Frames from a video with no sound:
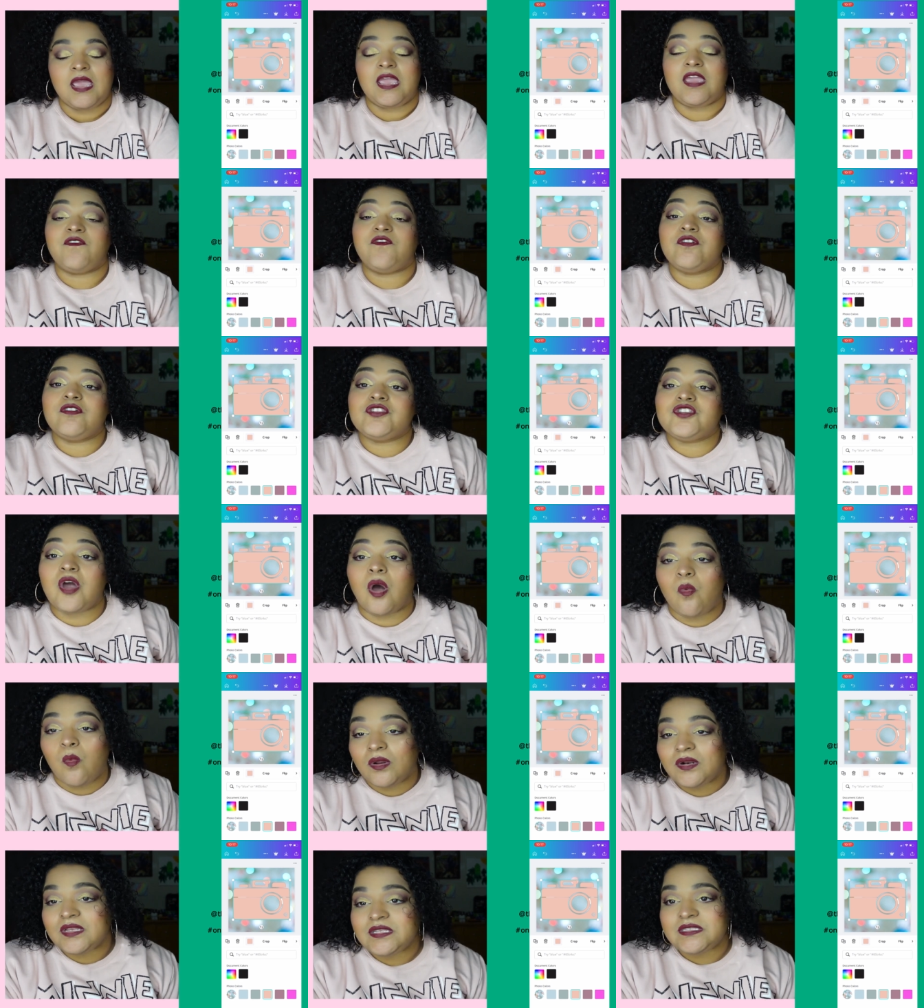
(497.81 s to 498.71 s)
If you
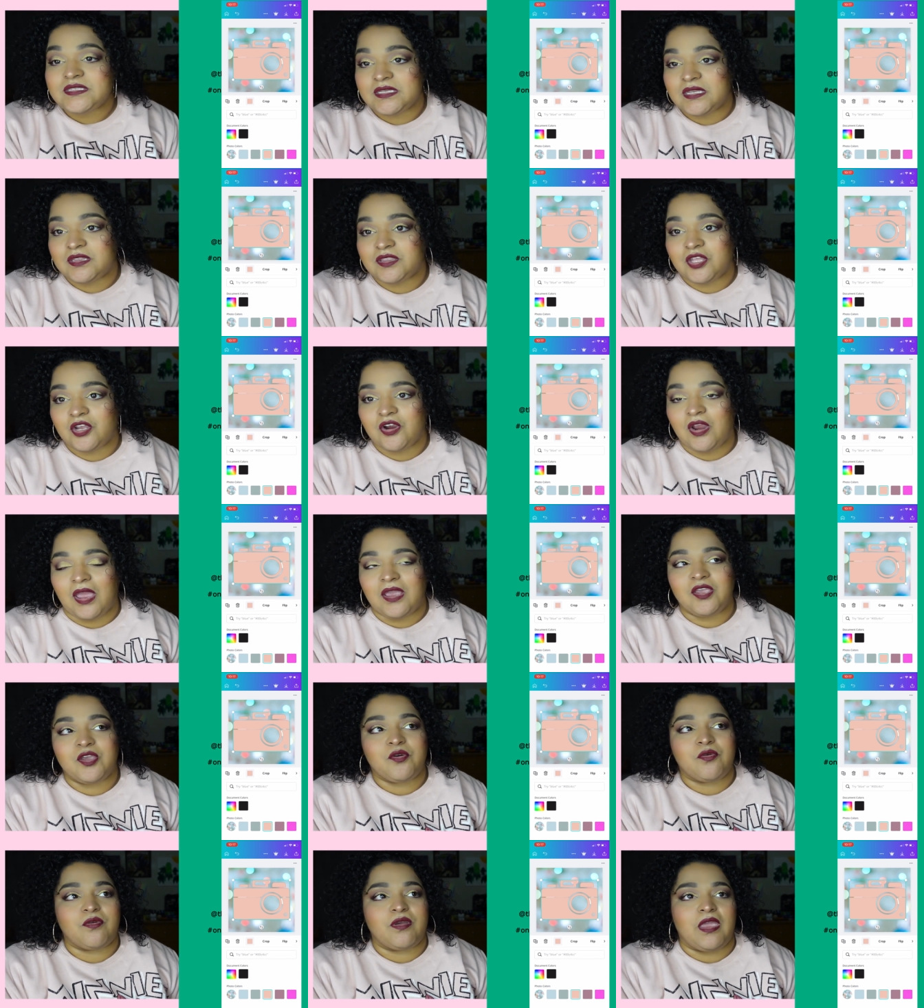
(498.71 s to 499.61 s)
don't wanna sit there
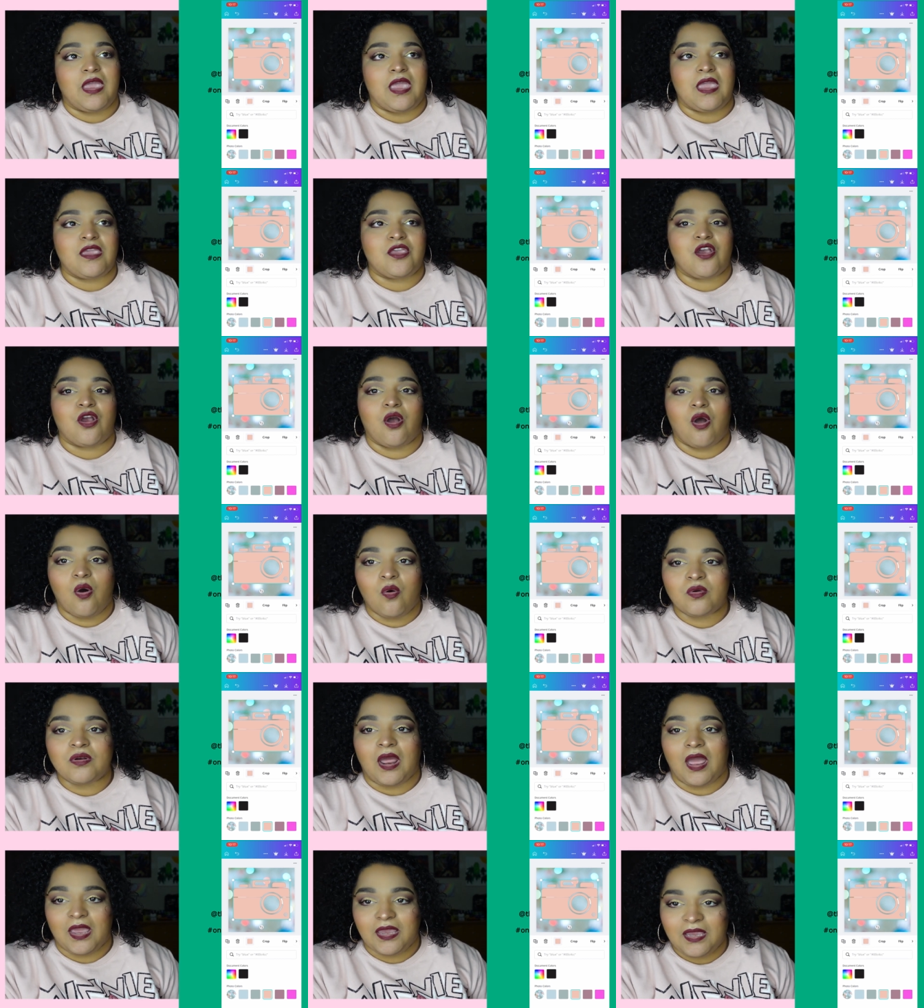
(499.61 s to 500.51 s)
and create your
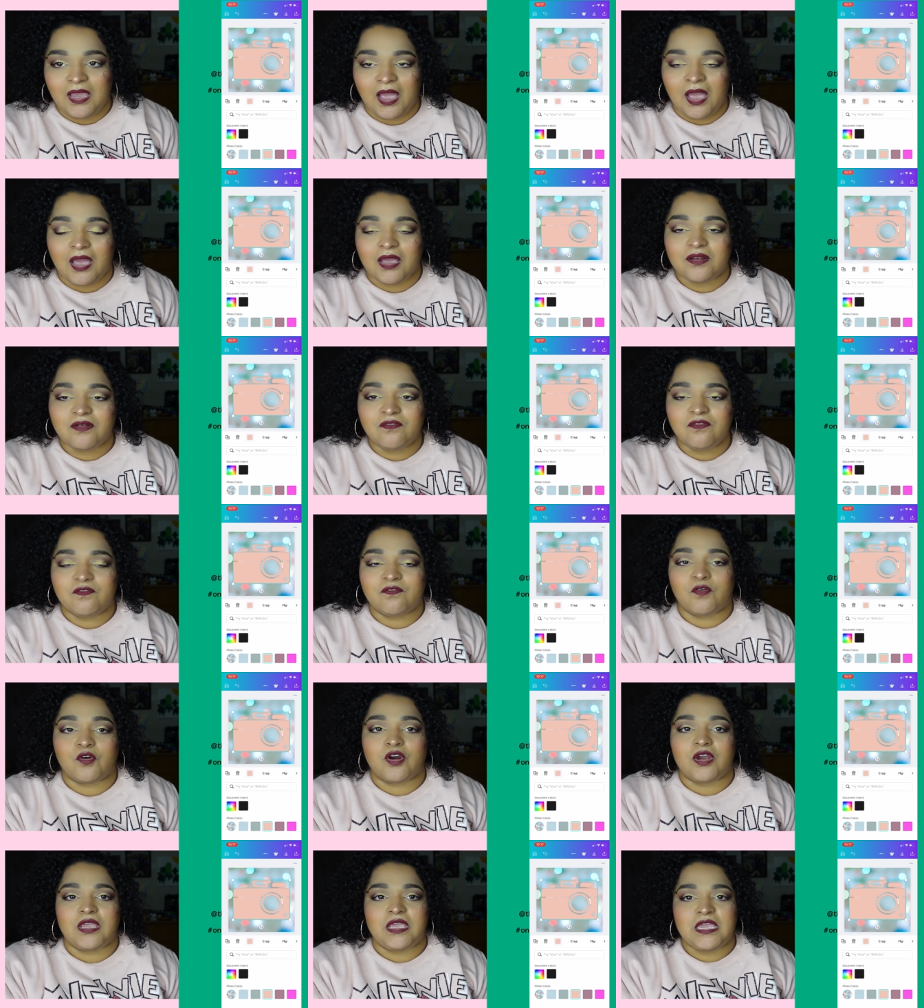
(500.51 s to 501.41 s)
own icon
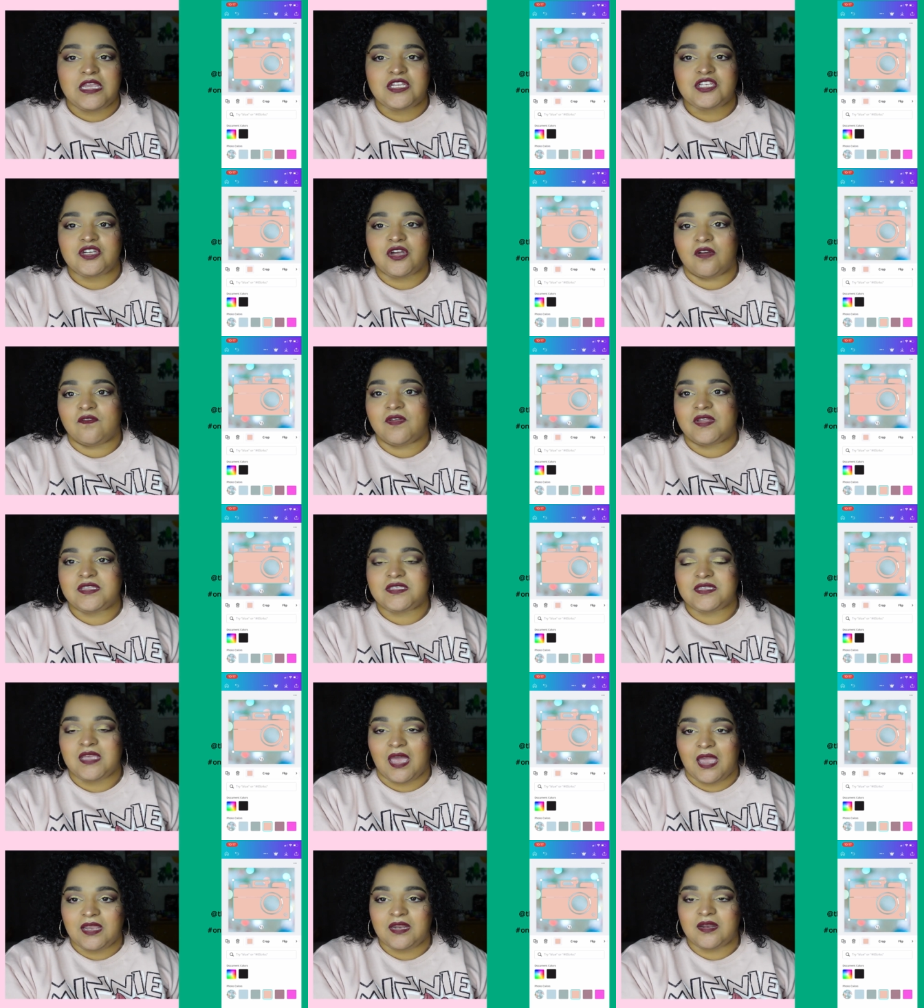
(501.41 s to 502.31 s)
for each of
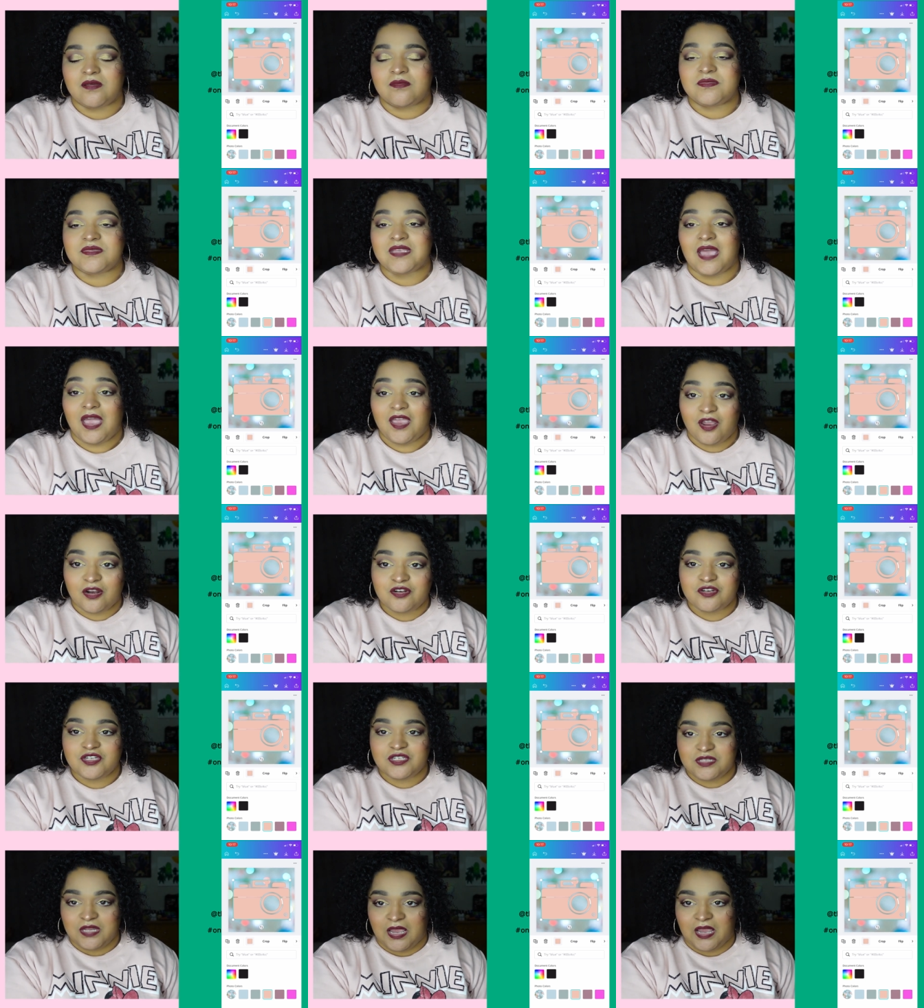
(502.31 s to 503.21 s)
its items, I
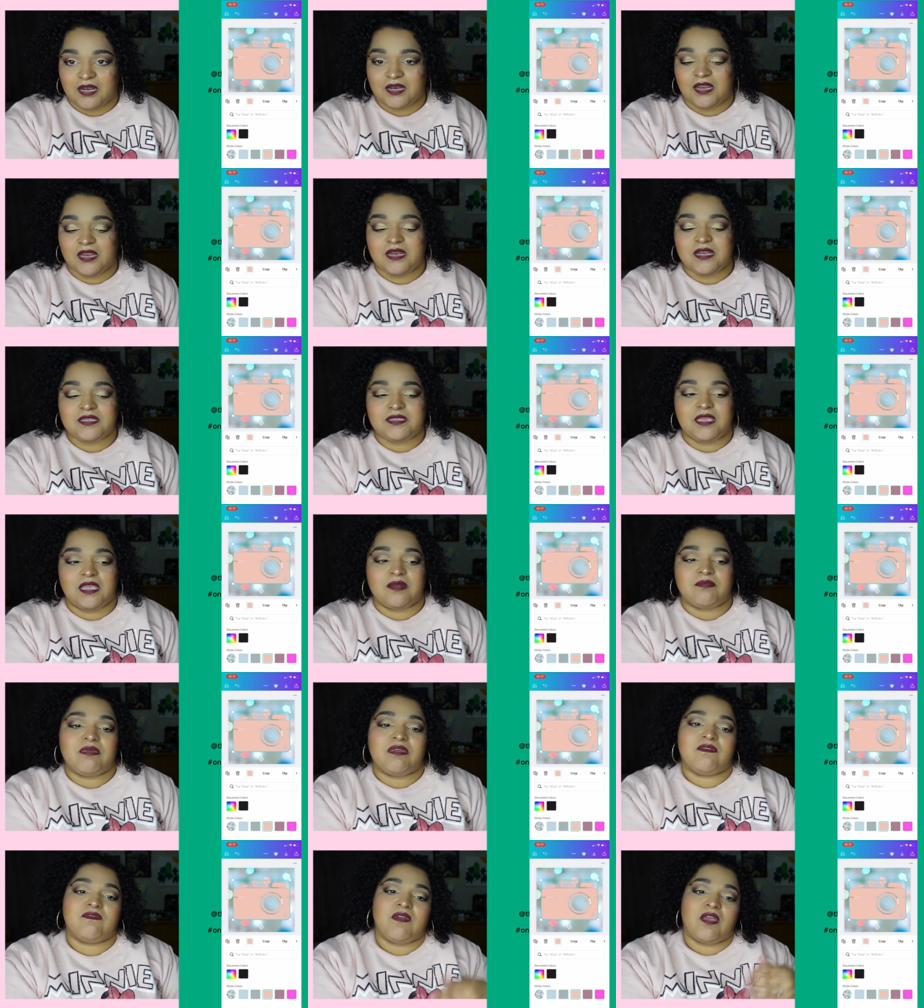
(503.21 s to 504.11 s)
understand it
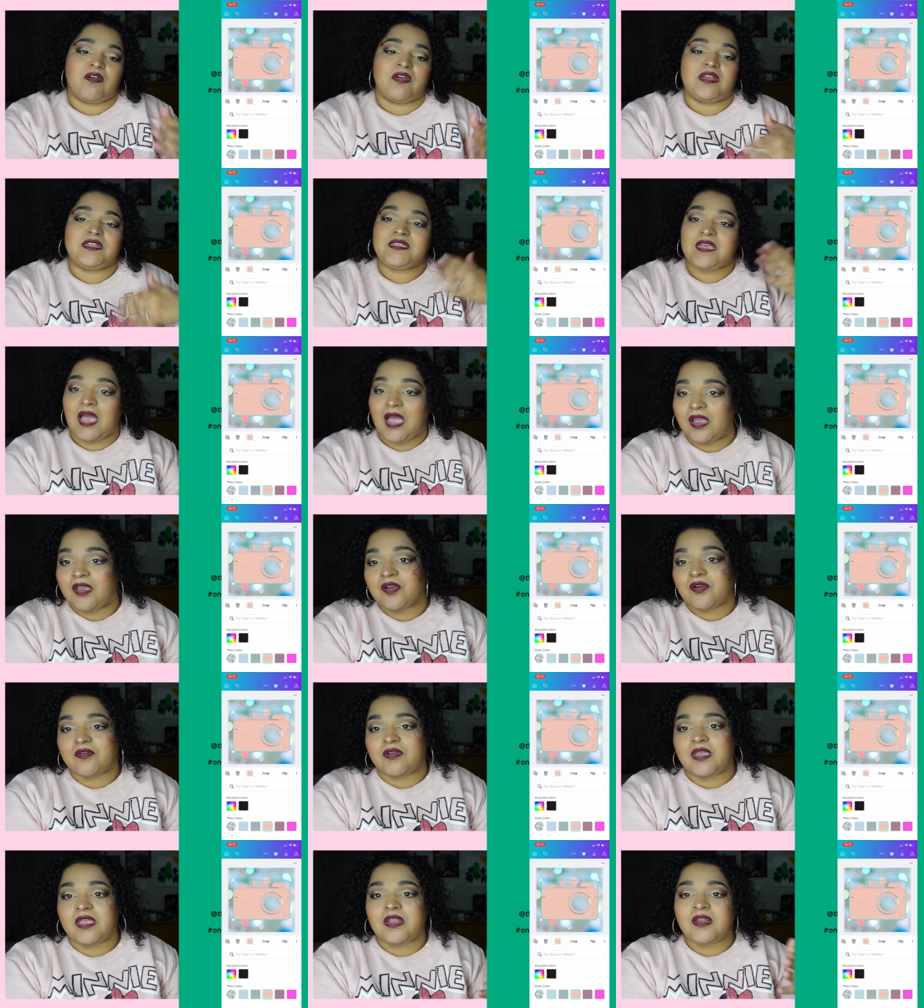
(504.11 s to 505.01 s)
can be very
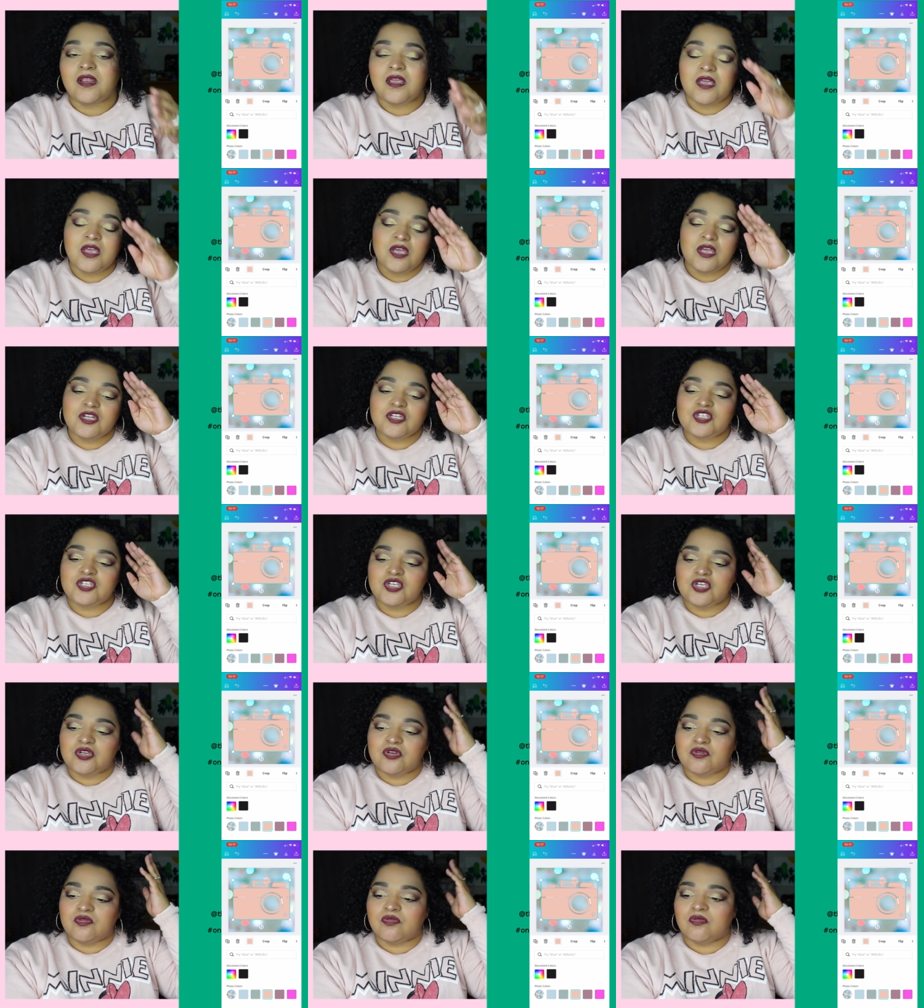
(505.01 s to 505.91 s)
tiring
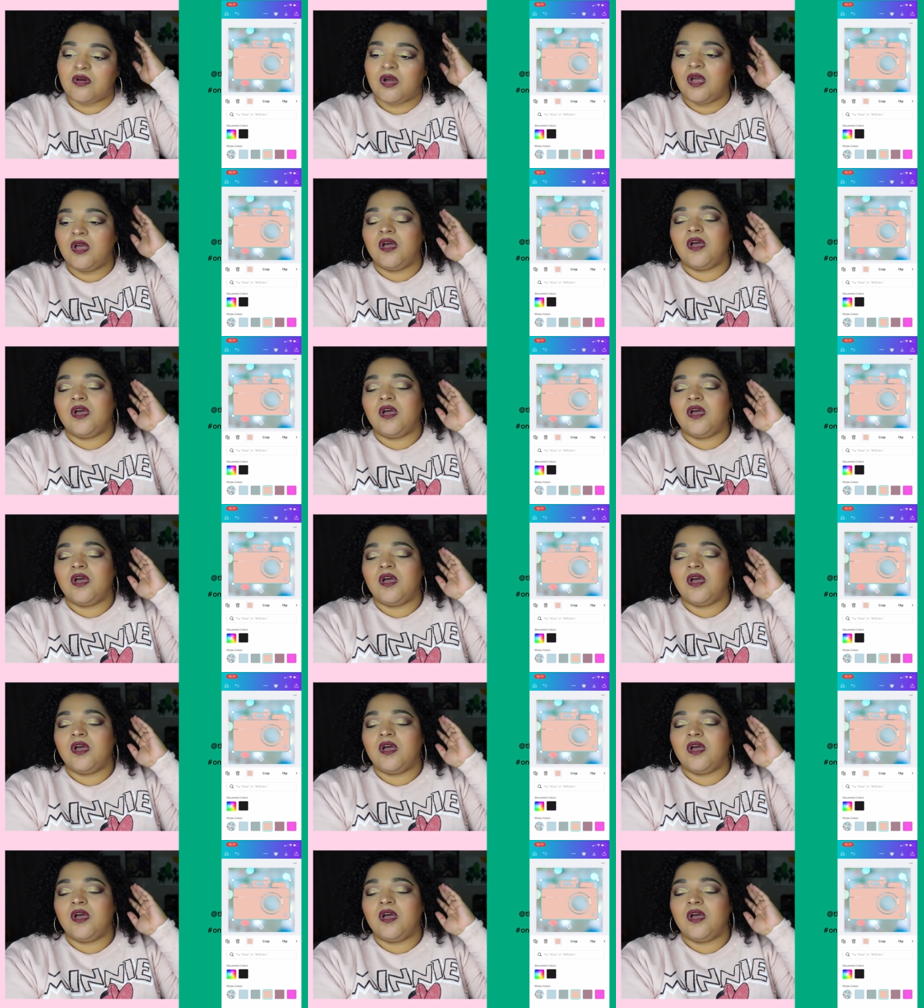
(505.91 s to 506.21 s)
to